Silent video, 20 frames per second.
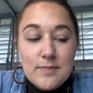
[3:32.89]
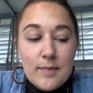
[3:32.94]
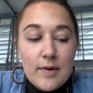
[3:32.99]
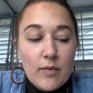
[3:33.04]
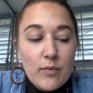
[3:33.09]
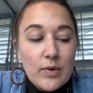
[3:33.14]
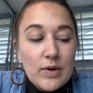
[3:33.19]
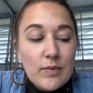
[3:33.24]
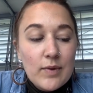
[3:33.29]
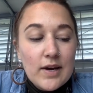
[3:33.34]

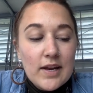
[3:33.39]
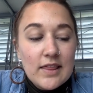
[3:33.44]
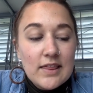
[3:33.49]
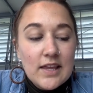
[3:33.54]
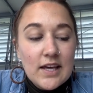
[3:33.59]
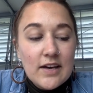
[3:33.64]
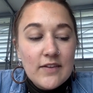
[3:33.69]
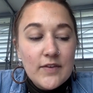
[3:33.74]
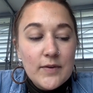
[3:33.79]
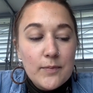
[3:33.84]
But we want to
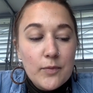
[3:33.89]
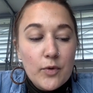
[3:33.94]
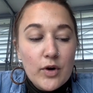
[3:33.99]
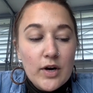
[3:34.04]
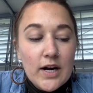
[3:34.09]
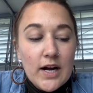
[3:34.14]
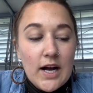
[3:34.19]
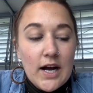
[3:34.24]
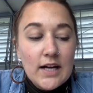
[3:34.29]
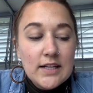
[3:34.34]
think of it more
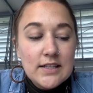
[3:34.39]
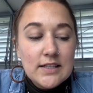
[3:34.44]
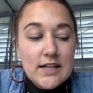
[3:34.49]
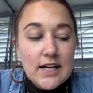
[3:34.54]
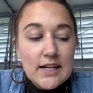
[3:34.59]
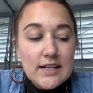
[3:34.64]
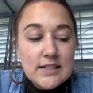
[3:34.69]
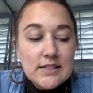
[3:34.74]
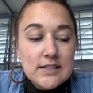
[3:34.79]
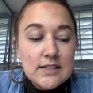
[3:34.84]
in
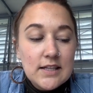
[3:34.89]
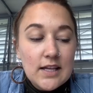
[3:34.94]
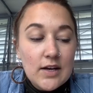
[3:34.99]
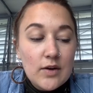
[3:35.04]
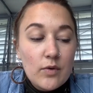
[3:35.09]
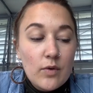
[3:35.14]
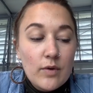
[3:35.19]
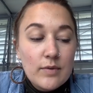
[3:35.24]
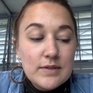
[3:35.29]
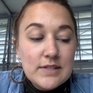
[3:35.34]
context to
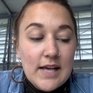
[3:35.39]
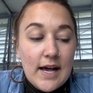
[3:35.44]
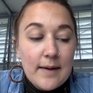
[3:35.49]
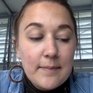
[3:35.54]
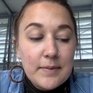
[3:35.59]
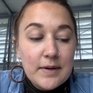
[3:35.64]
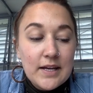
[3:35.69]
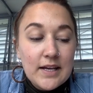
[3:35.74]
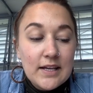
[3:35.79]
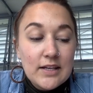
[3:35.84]
like what was
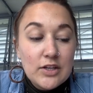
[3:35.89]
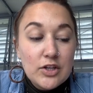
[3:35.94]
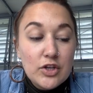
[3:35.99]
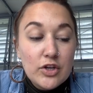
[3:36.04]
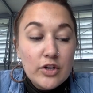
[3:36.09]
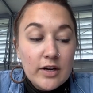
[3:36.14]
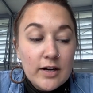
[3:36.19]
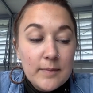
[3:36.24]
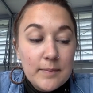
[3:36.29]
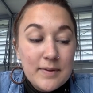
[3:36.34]
happening in
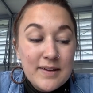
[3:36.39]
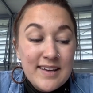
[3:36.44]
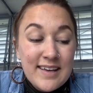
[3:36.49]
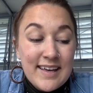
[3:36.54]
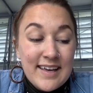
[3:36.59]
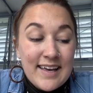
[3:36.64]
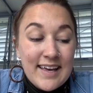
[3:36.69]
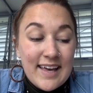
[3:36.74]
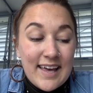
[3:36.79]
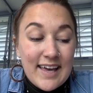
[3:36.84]
Europe,
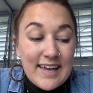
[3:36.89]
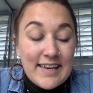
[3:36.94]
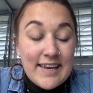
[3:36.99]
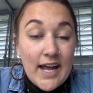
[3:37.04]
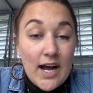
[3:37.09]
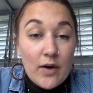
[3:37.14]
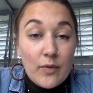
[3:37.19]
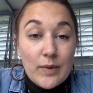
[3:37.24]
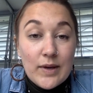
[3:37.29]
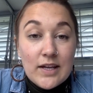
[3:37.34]
and
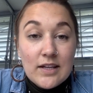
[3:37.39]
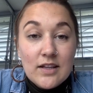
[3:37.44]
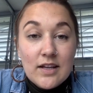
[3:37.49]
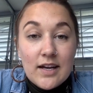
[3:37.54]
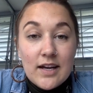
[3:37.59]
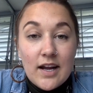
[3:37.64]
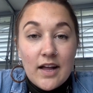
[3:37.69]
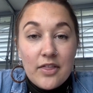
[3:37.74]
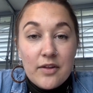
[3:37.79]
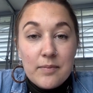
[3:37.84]
now we can
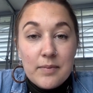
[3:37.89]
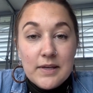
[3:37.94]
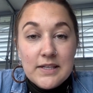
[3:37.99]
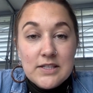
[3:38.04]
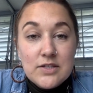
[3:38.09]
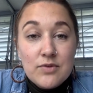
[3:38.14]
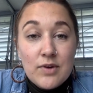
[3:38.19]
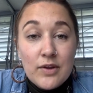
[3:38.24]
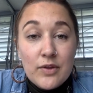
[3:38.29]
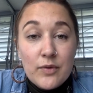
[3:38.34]
look at other
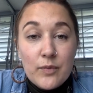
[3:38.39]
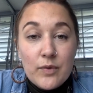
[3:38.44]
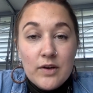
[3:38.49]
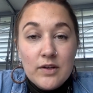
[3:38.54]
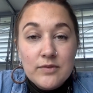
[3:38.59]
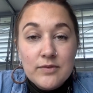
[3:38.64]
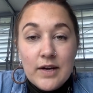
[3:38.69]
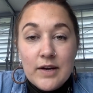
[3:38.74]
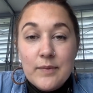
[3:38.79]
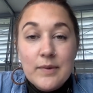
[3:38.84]
places around the
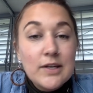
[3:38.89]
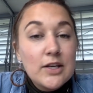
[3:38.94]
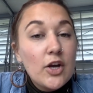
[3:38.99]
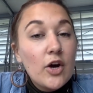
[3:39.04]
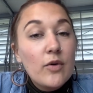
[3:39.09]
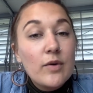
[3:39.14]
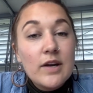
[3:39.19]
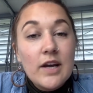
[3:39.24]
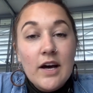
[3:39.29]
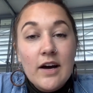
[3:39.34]
world, right? We
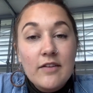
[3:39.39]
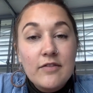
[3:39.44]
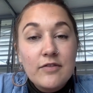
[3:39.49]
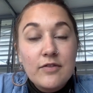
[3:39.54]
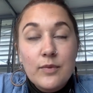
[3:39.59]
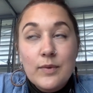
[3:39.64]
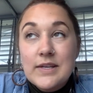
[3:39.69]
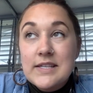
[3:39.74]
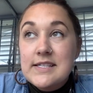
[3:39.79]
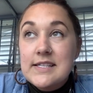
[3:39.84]
know enough,
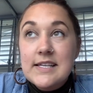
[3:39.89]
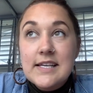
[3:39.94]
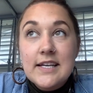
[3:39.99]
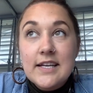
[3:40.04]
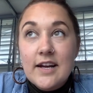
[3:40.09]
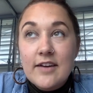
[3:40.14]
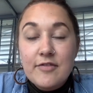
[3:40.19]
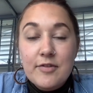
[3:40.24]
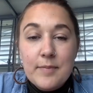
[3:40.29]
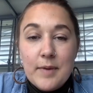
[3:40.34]
we see
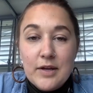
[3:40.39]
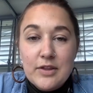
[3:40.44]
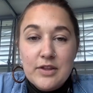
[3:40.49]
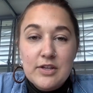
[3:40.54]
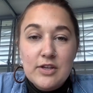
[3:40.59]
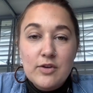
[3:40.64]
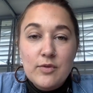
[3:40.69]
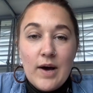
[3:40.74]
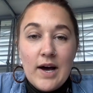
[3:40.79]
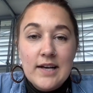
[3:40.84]
enough about
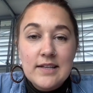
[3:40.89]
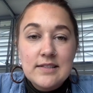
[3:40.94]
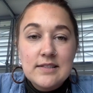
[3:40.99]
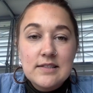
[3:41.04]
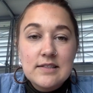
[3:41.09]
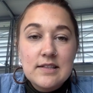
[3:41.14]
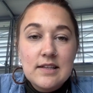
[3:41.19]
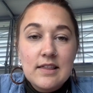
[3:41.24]
the U.S.